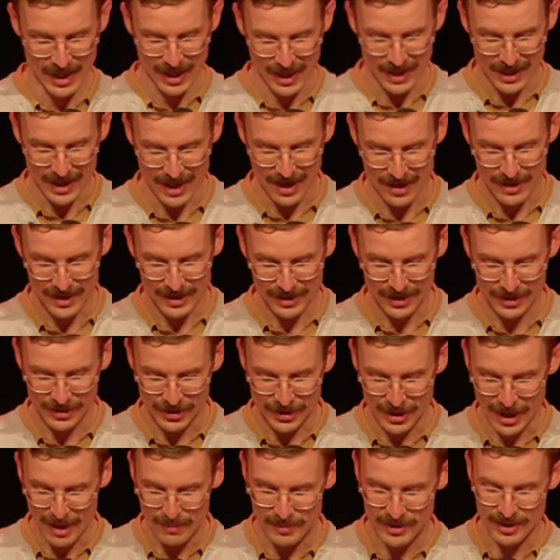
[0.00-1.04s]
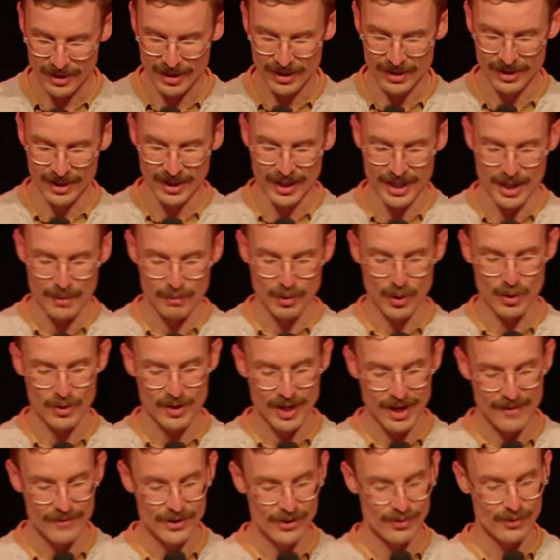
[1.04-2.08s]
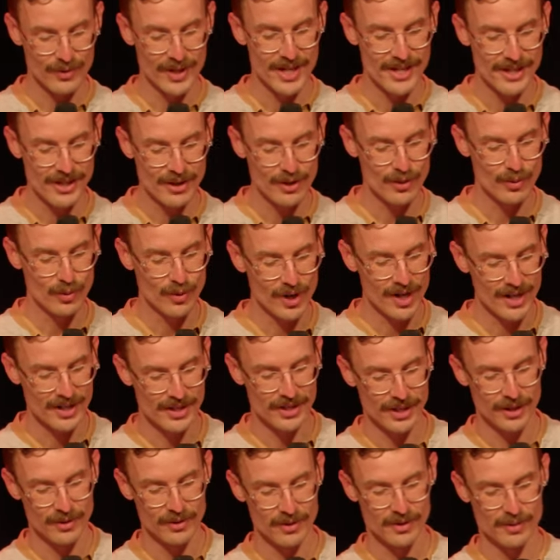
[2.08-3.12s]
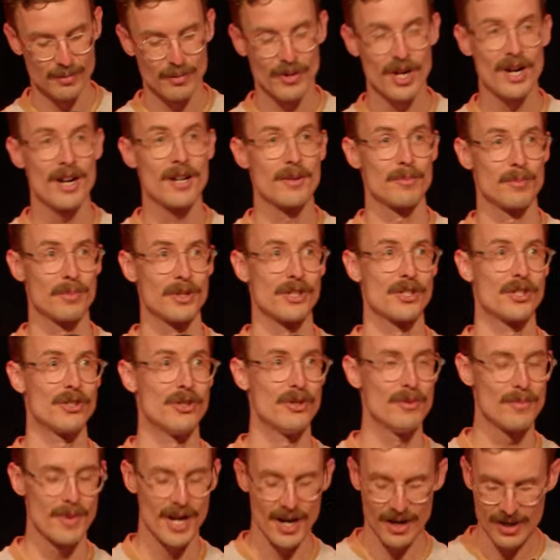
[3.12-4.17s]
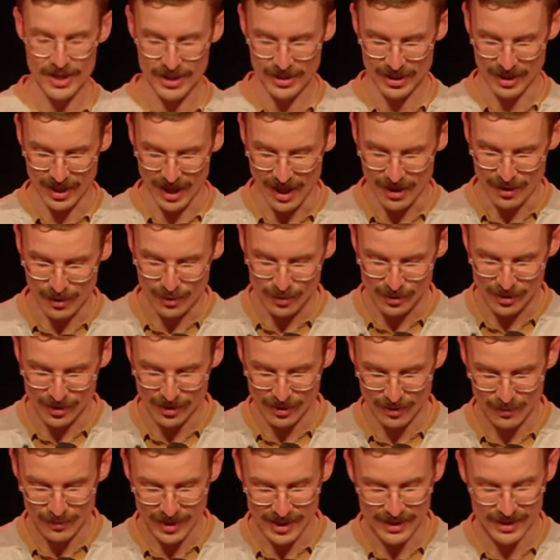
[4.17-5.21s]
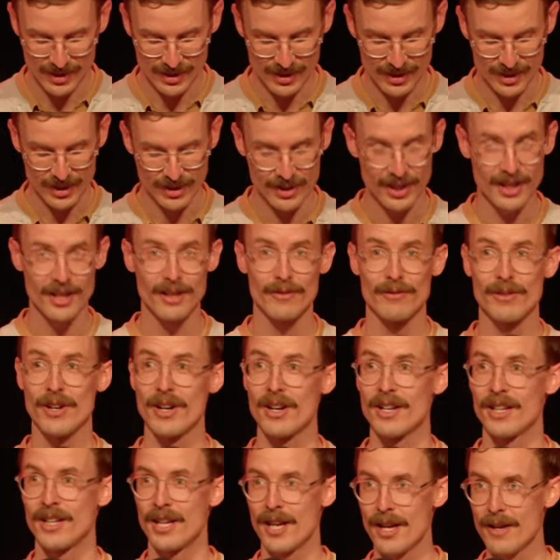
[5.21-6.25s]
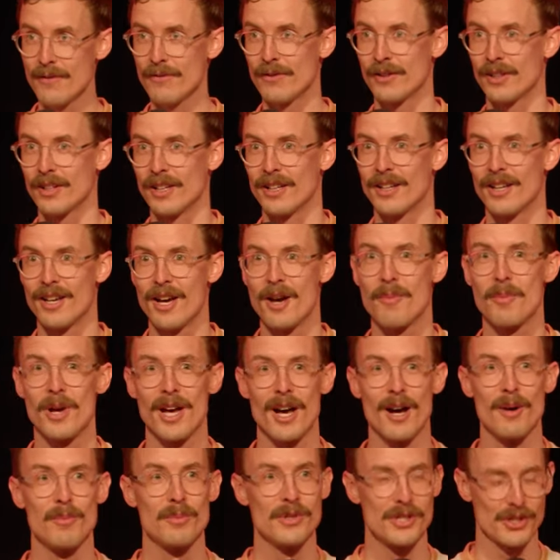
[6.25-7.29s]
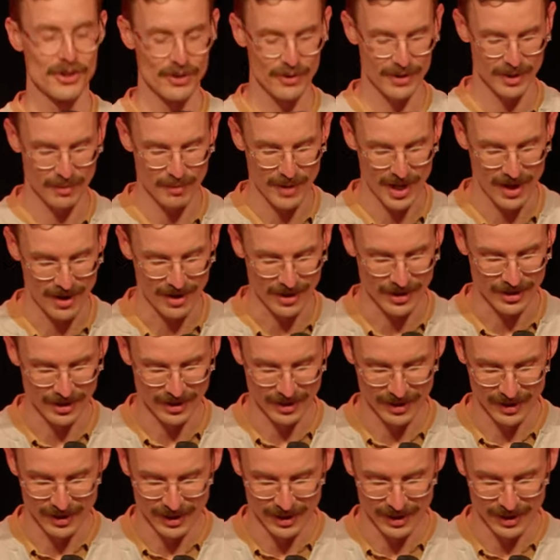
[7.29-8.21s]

Now, in this chapter, Paul covers reasons why singles might pursue marriage and also reasons to think very carefully about pursuing marriage.